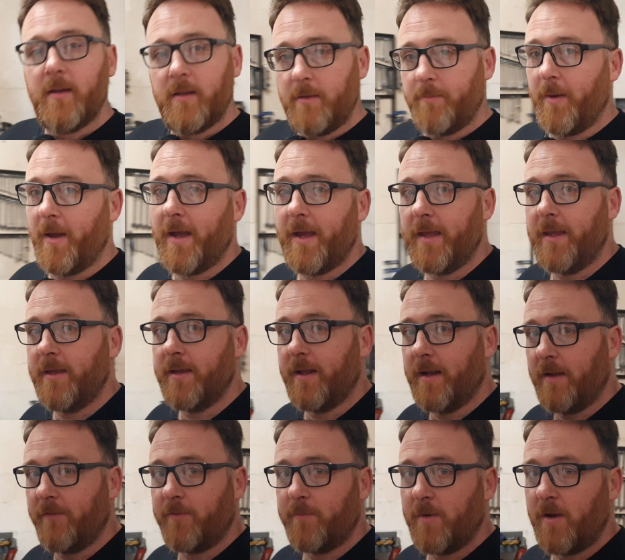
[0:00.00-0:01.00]
You buy an
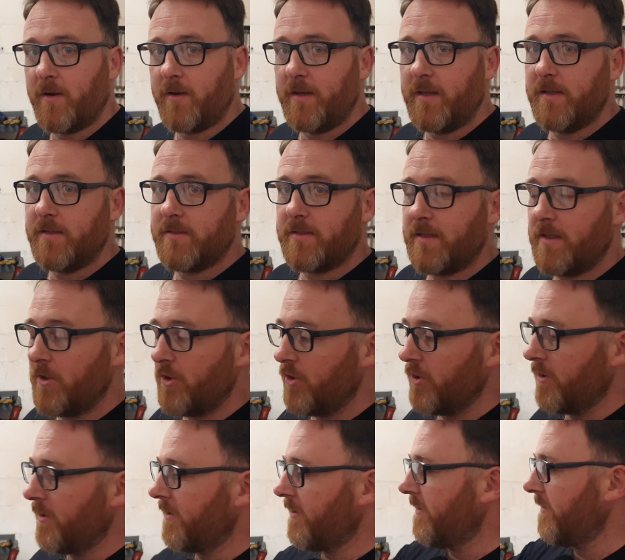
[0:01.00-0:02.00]
aftermarket ECU,